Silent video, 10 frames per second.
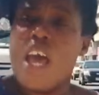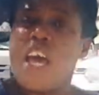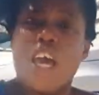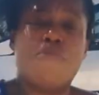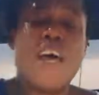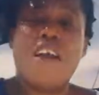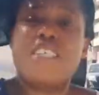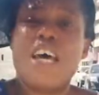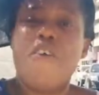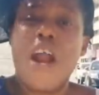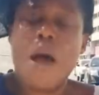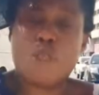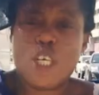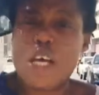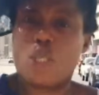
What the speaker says: If there is a rapture